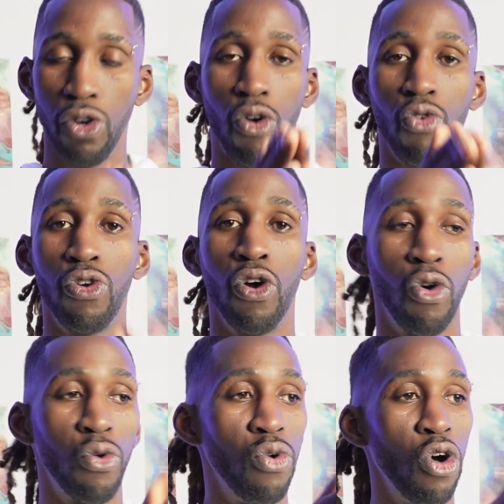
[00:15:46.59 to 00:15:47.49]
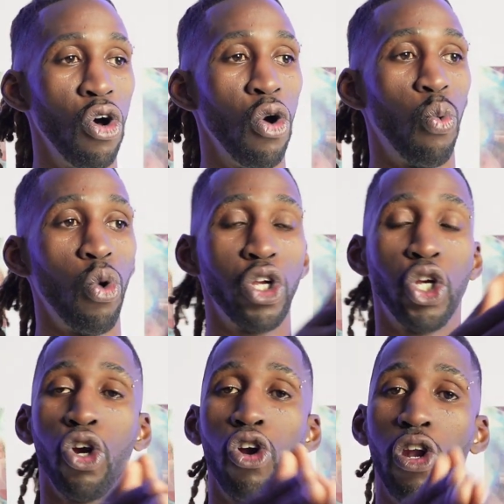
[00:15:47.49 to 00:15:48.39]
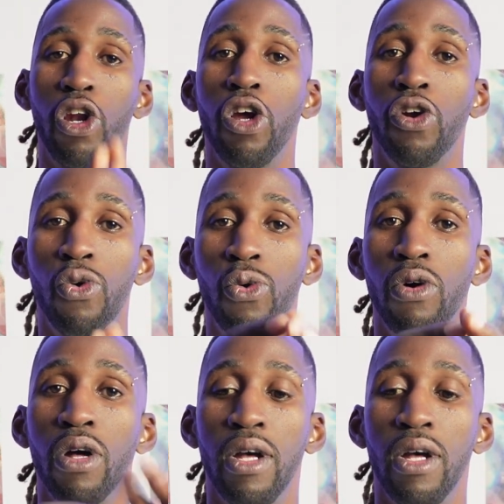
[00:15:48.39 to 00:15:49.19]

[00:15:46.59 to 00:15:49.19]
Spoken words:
don't know what your little